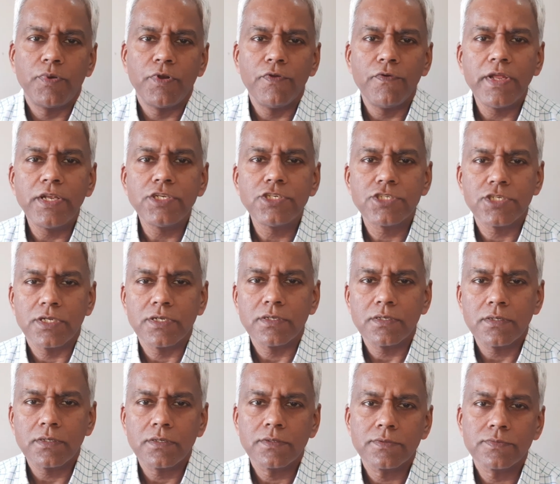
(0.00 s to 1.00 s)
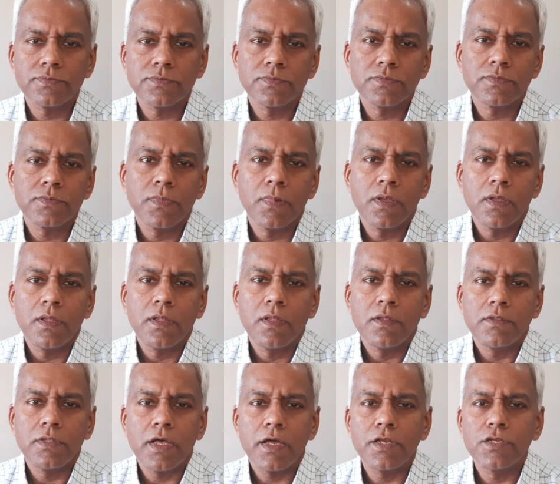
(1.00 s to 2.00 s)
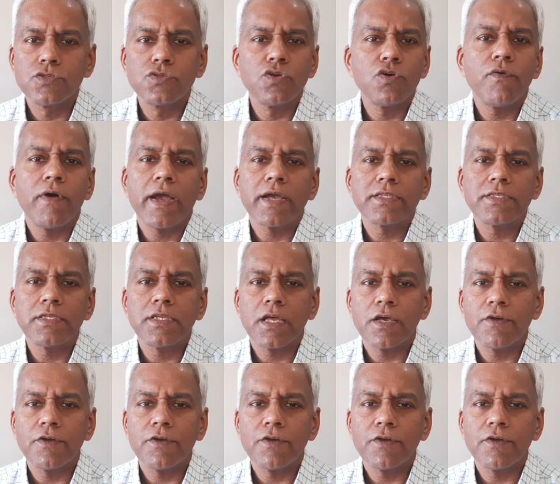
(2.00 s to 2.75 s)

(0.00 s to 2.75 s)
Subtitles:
prevention, there is no vaccine